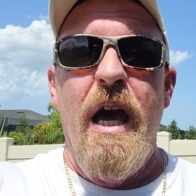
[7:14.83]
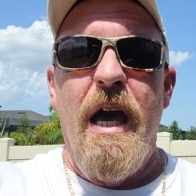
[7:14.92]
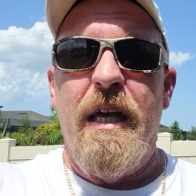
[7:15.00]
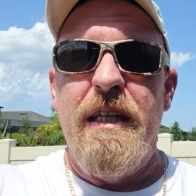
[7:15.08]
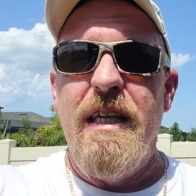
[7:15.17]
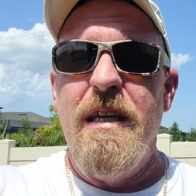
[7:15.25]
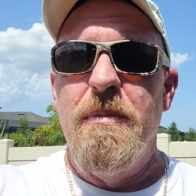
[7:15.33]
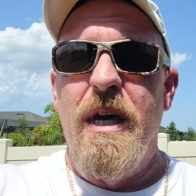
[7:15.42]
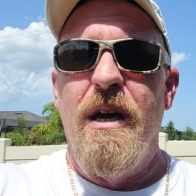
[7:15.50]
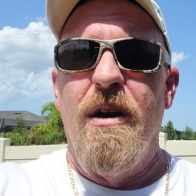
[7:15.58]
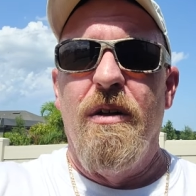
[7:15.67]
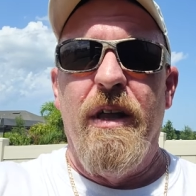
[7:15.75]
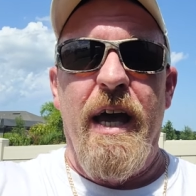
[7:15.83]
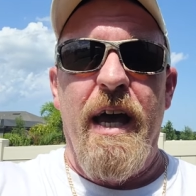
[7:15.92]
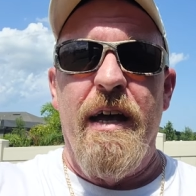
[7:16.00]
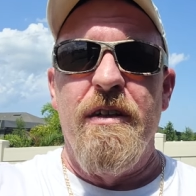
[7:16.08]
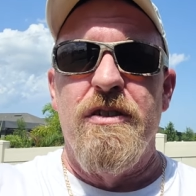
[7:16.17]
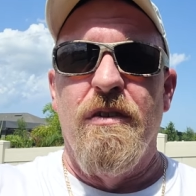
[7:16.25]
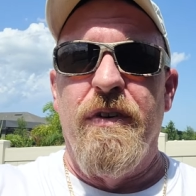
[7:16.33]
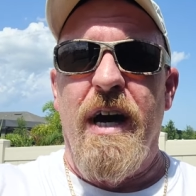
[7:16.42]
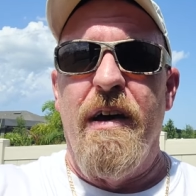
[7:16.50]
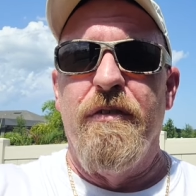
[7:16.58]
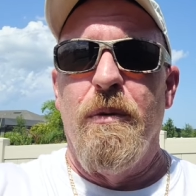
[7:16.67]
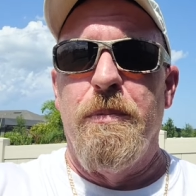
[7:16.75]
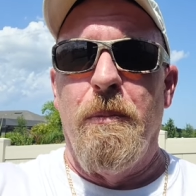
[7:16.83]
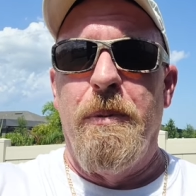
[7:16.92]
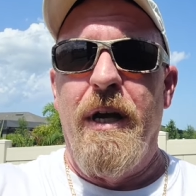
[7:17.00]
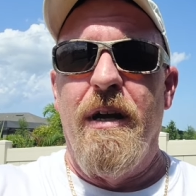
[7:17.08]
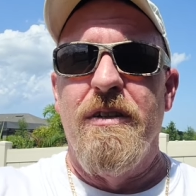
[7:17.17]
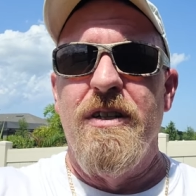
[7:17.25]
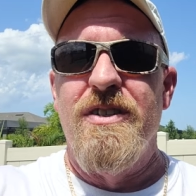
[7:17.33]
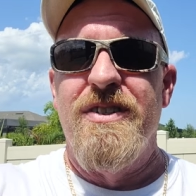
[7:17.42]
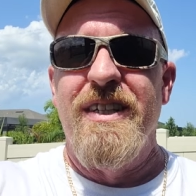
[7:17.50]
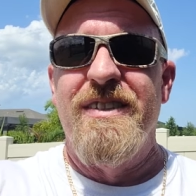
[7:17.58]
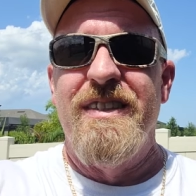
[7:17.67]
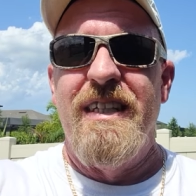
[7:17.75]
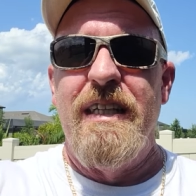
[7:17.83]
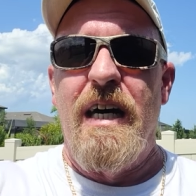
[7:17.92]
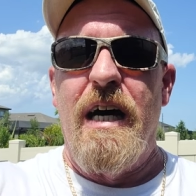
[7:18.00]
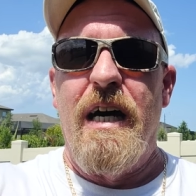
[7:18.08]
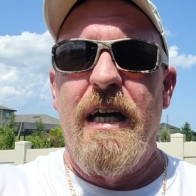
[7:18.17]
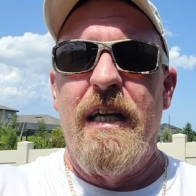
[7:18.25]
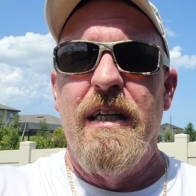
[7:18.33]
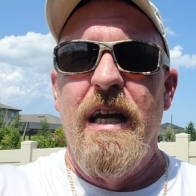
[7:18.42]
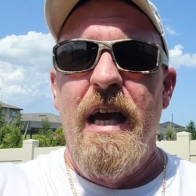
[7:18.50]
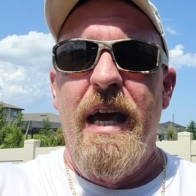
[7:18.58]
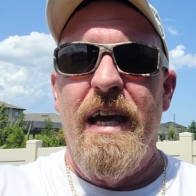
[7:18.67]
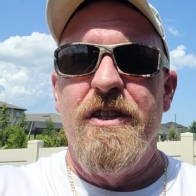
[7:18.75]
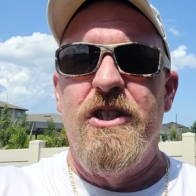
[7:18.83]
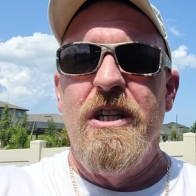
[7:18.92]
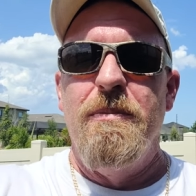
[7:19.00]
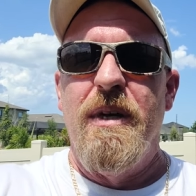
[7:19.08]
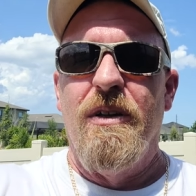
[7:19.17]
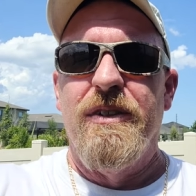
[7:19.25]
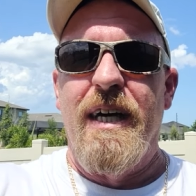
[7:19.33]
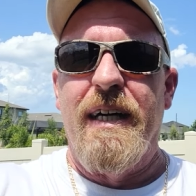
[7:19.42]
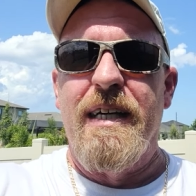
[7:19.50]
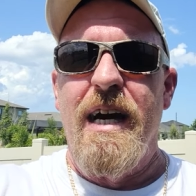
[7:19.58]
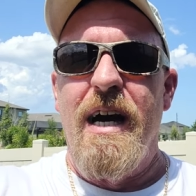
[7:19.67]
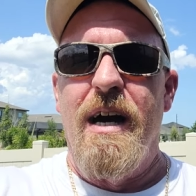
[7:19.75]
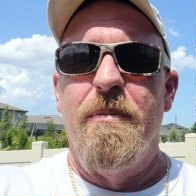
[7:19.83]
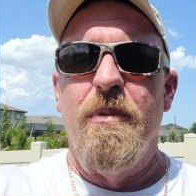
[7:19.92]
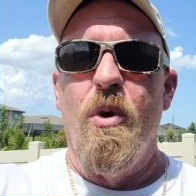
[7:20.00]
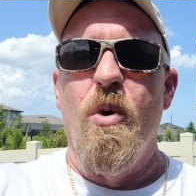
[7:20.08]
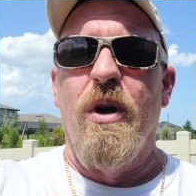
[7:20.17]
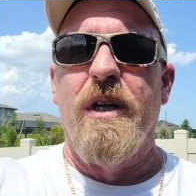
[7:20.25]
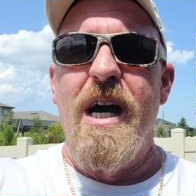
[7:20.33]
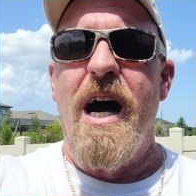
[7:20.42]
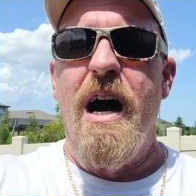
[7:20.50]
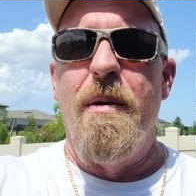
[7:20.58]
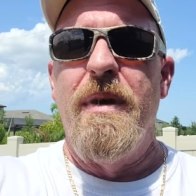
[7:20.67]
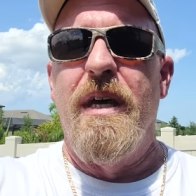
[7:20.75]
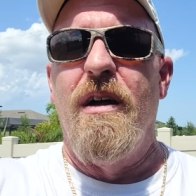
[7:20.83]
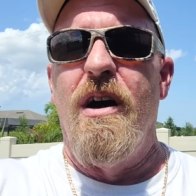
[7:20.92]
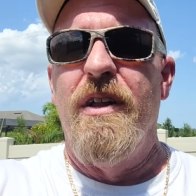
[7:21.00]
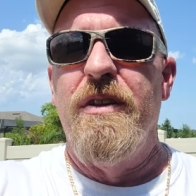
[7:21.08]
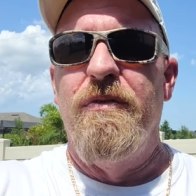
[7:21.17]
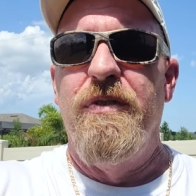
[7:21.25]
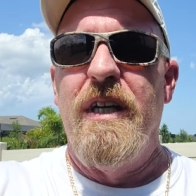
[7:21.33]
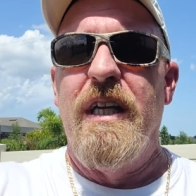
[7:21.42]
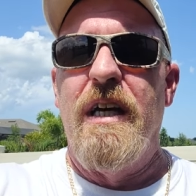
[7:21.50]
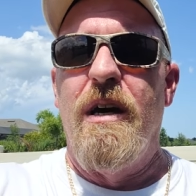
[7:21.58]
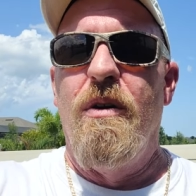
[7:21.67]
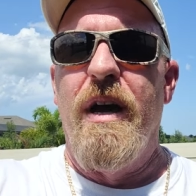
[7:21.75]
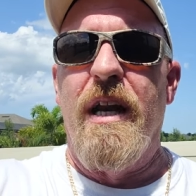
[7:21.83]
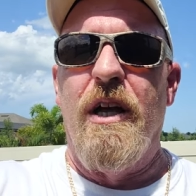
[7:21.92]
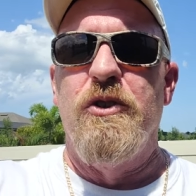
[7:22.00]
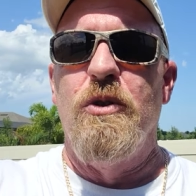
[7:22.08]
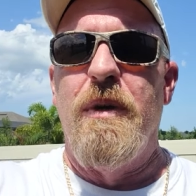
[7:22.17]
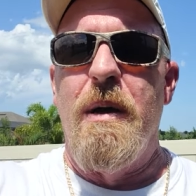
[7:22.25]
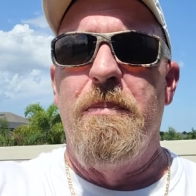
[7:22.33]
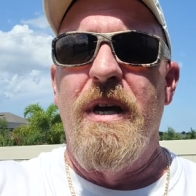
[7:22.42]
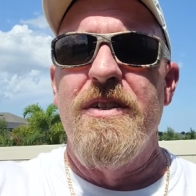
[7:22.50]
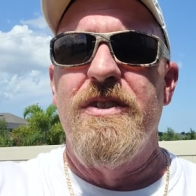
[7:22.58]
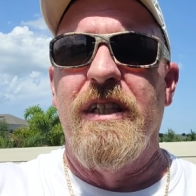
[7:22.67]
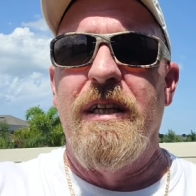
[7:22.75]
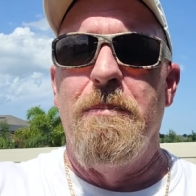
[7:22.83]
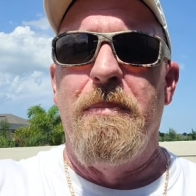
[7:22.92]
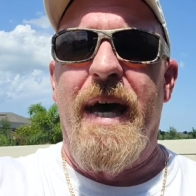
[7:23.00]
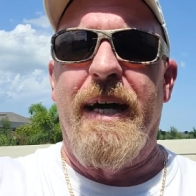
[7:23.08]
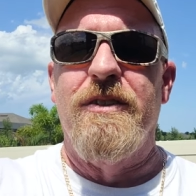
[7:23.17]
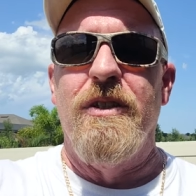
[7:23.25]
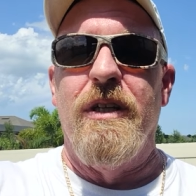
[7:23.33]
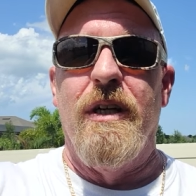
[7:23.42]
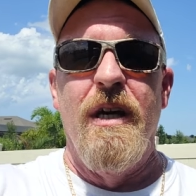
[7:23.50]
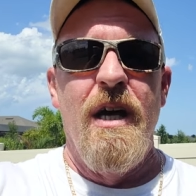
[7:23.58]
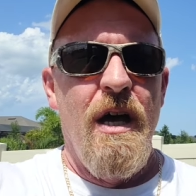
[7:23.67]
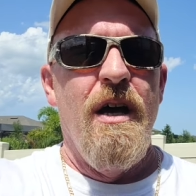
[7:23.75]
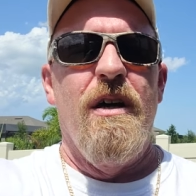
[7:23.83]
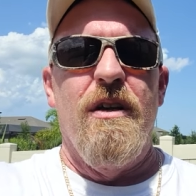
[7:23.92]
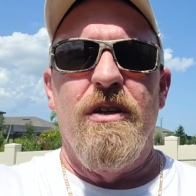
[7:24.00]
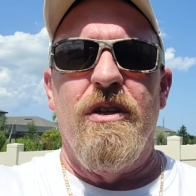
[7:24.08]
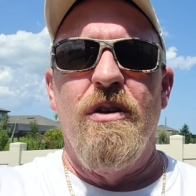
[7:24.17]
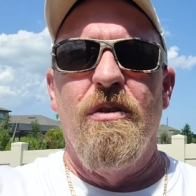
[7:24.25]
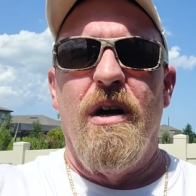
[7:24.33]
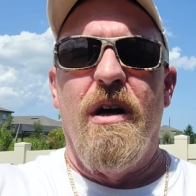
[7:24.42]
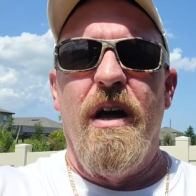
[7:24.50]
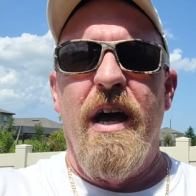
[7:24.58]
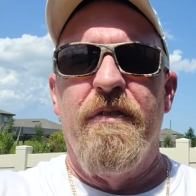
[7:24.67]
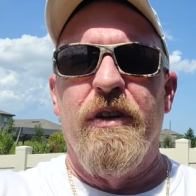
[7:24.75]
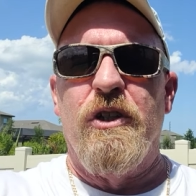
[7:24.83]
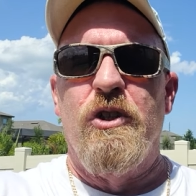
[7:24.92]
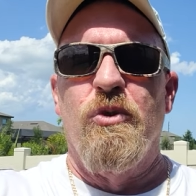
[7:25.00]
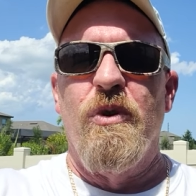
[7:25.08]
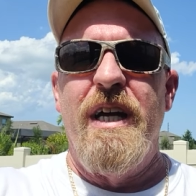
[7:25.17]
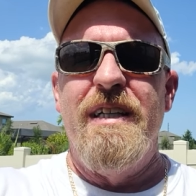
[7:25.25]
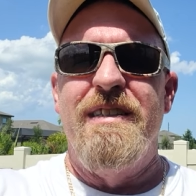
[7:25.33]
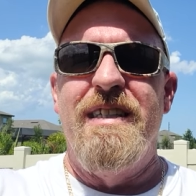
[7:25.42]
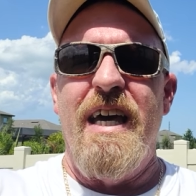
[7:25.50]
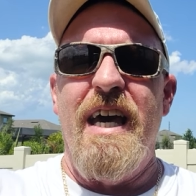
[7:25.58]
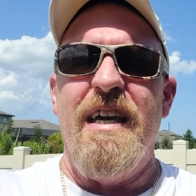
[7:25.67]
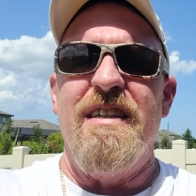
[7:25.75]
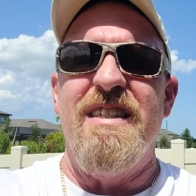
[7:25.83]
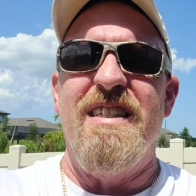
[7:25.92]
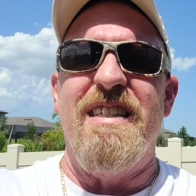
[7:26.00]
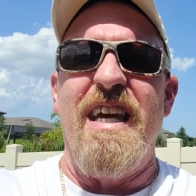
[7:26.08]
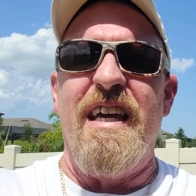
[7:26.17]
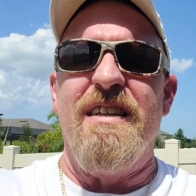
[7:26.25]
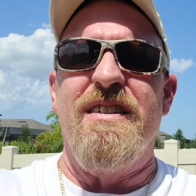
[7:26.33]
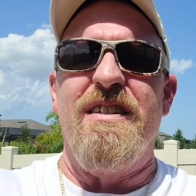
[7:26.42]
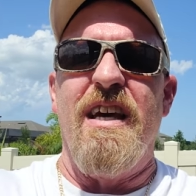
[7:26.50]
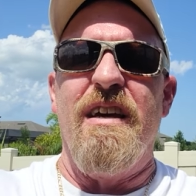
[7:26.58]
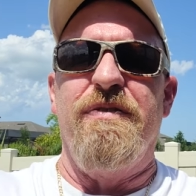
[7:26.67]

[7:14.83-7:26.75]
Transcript: an email at survivalpreparedness69 at gmail.com or comment on the video and I'll do my best to get back to you. You all have a great day. Stay safe,